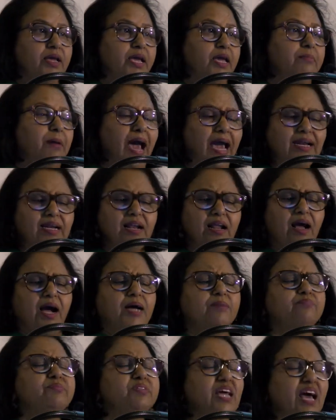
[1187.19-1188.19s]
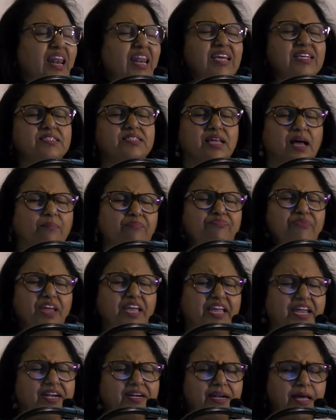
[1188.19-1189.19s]
Amen. I'm telling something
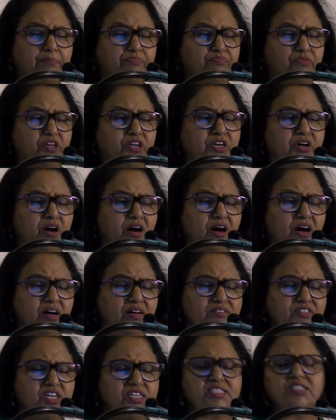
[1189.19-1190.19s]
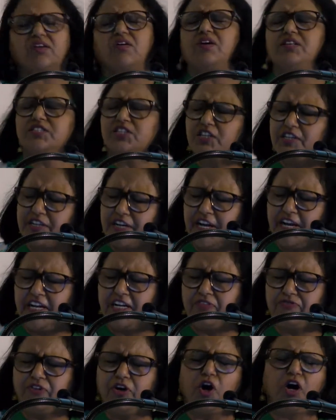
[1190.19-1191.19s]
in depth here. Just concentrate.
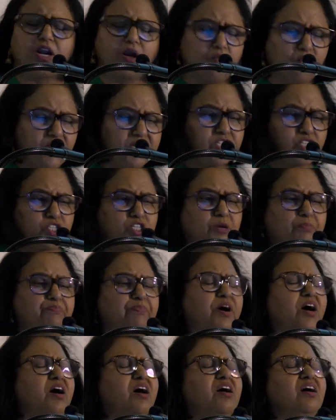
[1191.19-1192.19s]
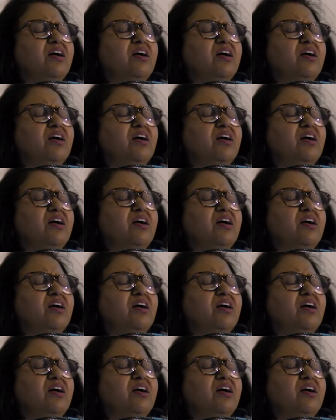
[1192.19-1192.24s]
If you are a worshipper,